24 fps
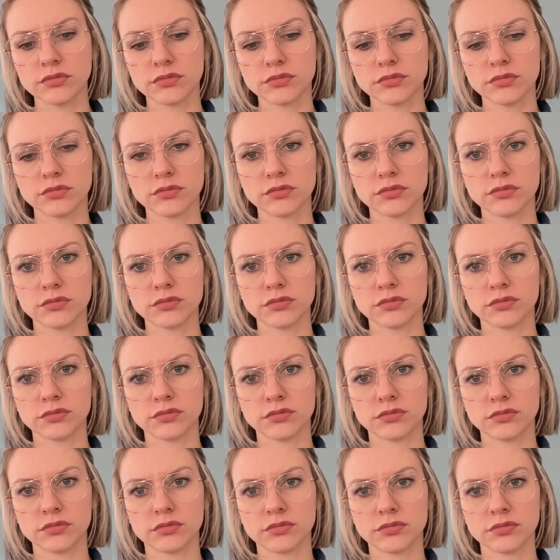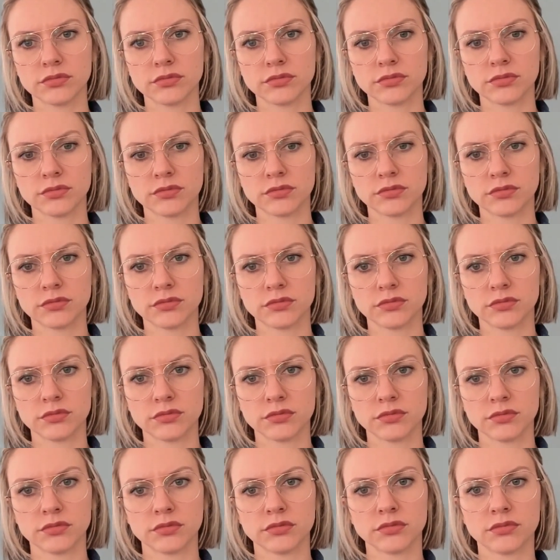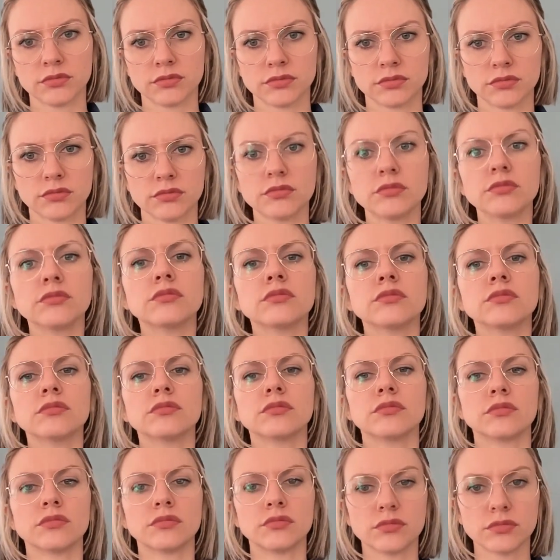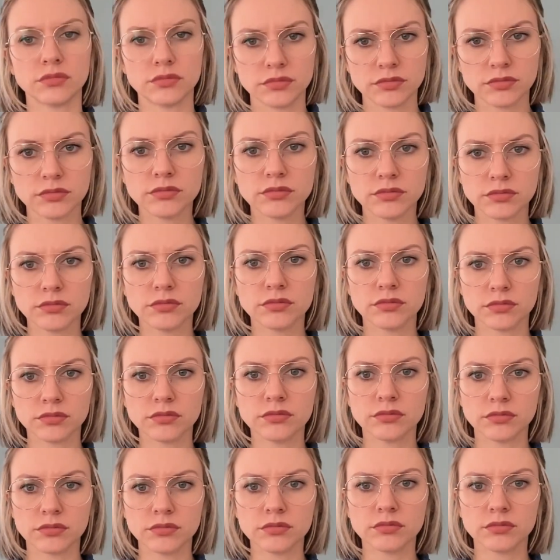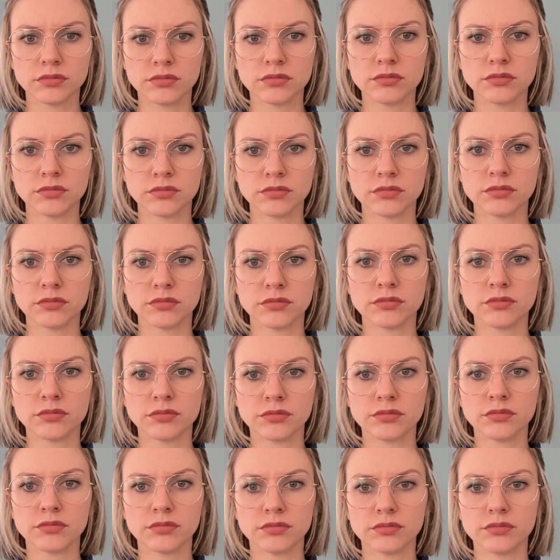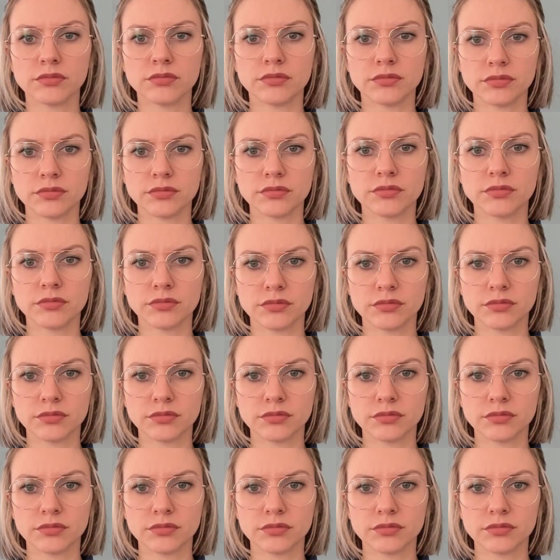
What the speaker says: No words are spoken by the person on screen.